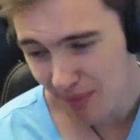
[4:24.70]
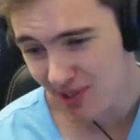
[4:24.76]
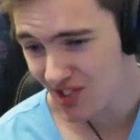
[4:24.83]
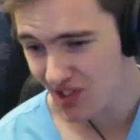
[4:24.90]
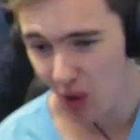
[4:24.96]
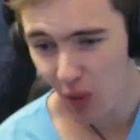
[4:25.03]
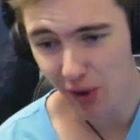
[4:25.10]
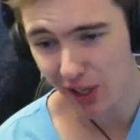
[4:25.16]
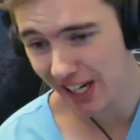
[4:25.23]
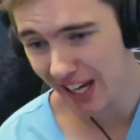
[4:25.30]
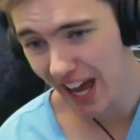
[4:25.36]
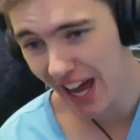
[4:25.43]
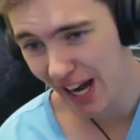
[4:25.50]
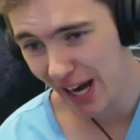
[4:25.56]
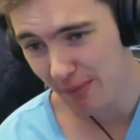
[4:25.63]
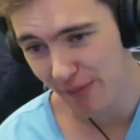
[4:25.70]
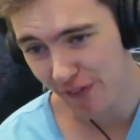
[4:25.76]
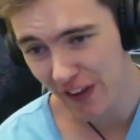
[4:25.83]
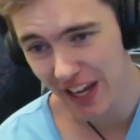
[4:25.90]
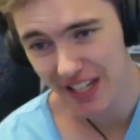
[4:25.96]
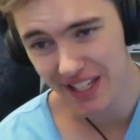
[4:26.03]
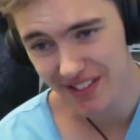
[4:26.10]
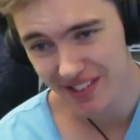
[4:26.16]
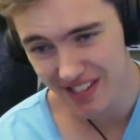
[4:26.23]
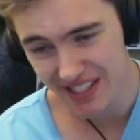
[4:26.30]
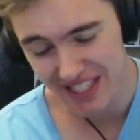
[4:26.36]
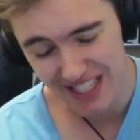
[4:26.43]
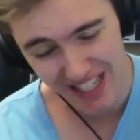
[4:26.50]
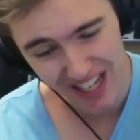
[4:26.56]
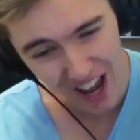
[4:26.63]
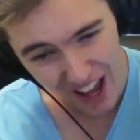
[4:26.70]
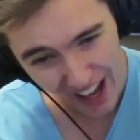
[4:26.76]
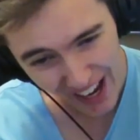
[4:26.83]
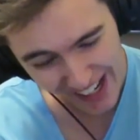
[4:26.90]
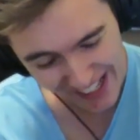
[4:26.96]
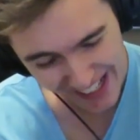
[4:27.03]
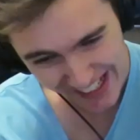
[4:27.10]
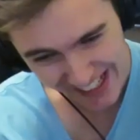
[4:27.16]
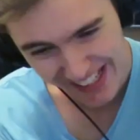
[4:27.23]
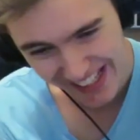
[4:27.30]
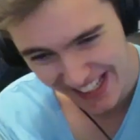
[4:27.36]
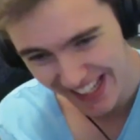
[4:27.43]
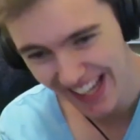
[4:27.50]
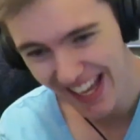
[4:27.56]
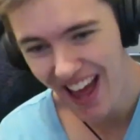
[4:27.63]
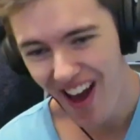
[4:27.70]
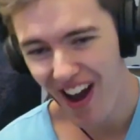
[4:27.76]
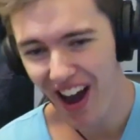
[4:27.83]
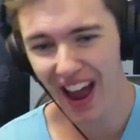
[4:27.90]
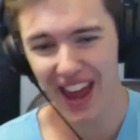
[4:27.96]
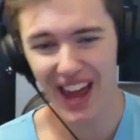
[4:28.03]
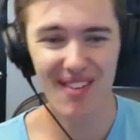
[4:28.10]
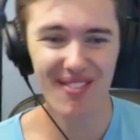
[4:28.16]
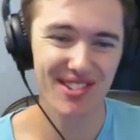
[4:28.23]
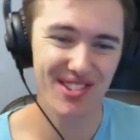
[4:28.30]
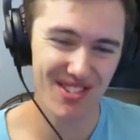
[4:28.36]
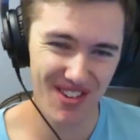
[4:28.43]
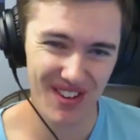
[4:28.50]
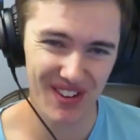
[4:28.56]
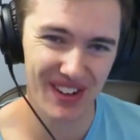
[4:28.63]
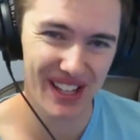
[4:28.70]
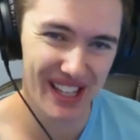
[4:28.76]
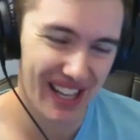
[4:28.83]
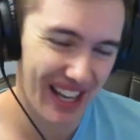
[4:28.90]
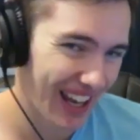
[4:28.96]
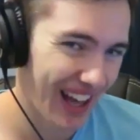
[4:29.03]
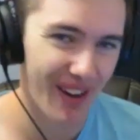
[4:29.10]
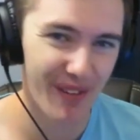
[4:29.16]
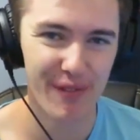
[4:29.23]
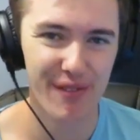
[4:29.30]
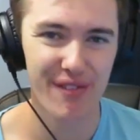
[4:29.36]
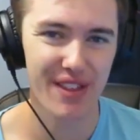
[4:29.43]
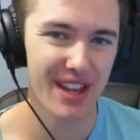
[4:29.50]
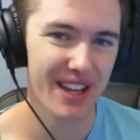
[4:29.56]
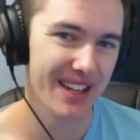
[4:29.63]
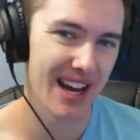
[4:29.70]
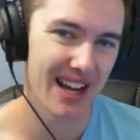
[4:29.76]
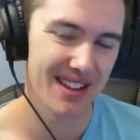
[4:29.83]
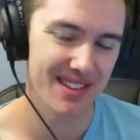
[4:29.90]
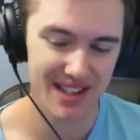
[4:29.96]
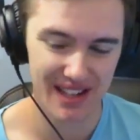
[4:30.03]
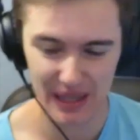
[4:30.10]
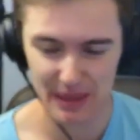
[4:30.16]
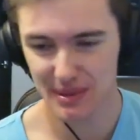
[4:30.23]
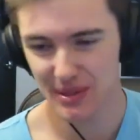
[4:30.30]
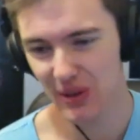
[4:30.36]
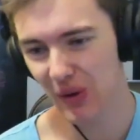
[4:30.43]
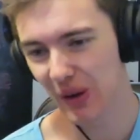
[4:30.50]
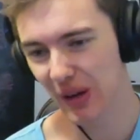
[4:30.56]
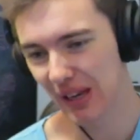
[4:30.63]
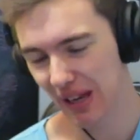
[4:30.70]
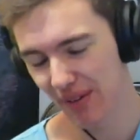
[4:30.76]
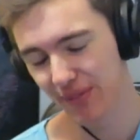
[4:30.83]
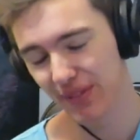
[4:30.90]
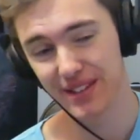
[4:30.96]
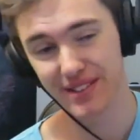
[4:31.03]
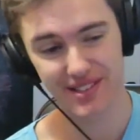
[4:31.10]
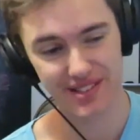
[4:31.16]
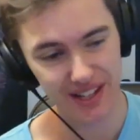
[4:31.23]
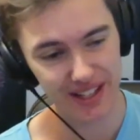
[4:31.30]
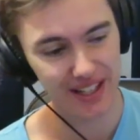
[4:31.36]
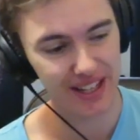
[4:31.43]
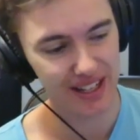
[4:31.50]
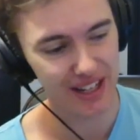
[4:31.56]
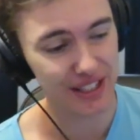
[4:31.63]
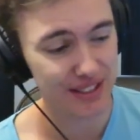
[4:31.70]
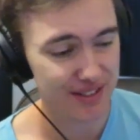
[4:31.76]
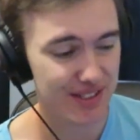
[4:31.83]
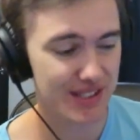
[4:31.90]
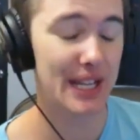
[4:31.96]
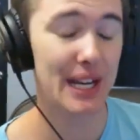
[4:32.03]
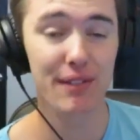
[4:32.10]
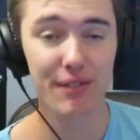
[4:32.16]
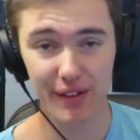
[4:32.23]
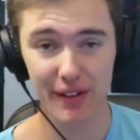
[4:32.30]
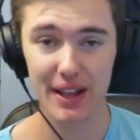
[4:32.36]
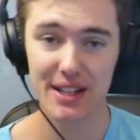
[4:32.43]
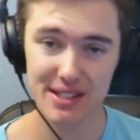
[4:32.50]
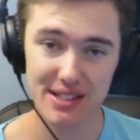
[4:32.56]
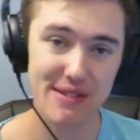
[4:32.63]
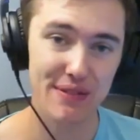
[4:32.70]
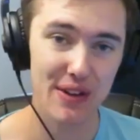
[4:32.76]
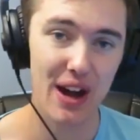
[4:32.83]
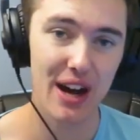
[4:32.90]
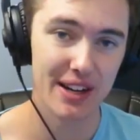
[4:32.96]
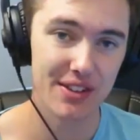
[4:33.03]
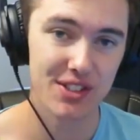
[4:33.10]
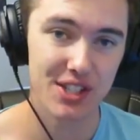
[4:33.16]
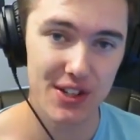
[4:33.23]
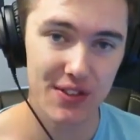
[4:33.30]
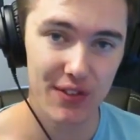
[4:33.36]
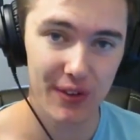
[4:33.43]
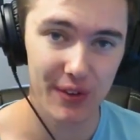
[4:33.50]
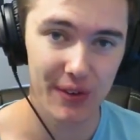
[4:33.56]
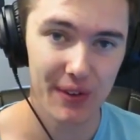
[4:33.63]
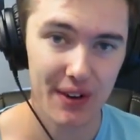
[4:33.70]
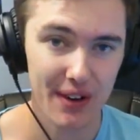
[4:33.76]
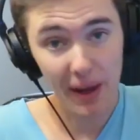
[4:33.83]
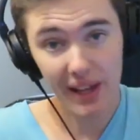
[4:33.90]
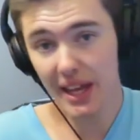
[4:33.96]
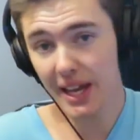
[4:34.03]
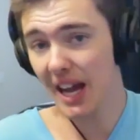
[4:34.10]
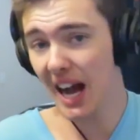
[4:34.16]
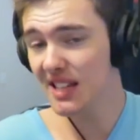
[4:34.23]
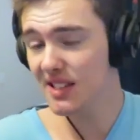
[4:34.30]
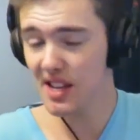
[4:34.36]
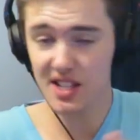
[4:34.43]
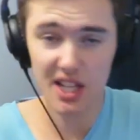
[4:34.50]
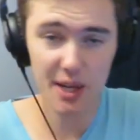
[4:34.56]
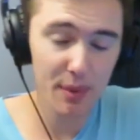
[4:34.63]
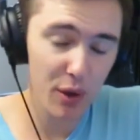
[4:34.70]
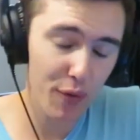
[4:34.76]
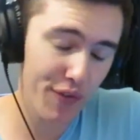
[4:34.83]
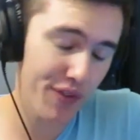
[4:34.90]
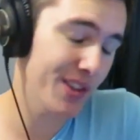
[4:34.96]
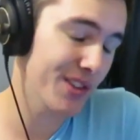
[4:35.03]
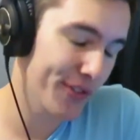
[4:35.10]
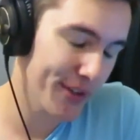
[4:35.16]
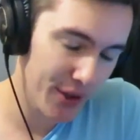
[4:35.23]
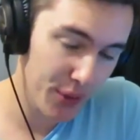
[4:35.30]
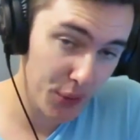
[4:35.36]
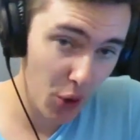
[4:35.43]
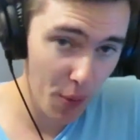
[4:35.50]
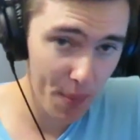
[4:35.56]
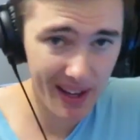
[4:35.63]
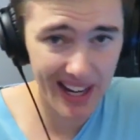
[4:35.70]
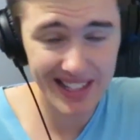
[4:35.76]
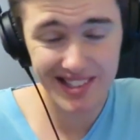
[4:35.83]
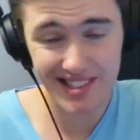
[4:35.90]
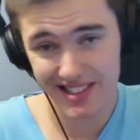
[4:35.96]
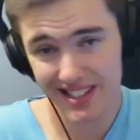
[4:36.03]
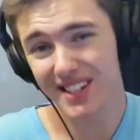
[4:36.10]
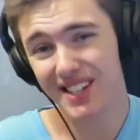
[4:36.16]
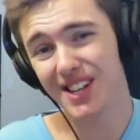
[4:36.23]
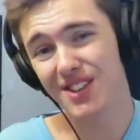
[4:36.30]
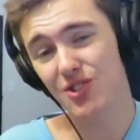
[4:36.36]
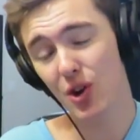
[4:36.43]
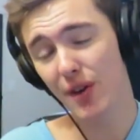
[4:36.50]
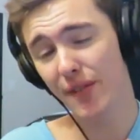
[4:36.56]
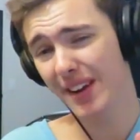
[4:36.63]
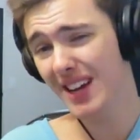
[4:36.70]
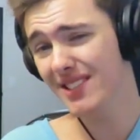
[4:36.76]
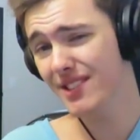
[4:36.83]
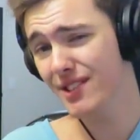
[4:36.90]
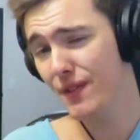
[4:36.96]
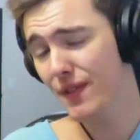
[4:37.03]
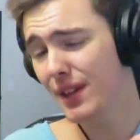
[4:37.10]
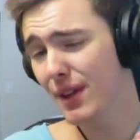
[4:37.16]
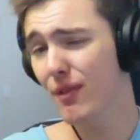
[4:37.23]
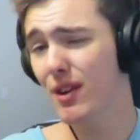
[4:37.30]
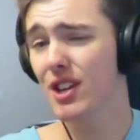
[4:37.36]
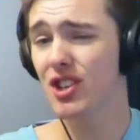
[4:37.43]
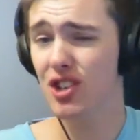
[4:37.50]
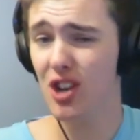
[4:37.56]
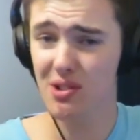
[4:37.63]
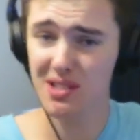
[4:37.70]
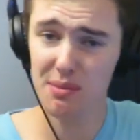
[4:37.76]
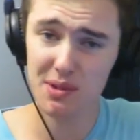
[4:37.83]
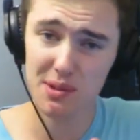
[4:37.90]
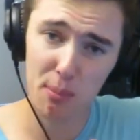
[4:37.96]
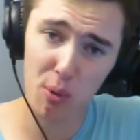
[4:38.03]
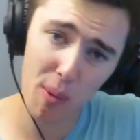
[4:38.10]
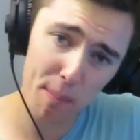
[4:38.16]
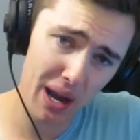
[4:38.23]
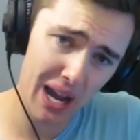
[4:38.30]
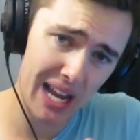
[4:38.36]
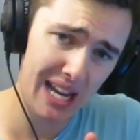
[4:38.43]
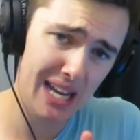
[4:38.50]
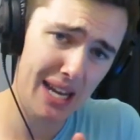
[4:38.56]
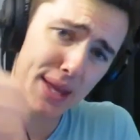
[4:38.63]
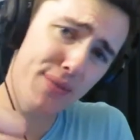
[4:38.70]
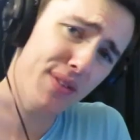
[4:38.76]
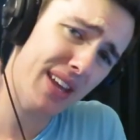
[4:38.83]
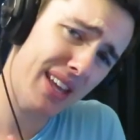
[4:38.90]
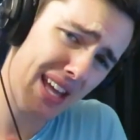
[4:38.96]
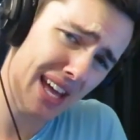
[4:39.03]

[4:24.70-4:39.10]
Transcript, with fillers: I'm so glad I'm a fantasy. Like, I absolutely love their dancing. I absolutely love their singing. I just love SF9 in general. But yeah guys, that's going to be all for this video, and I hope you guys did enjoy. If you guys did, then definitely show some support by leaving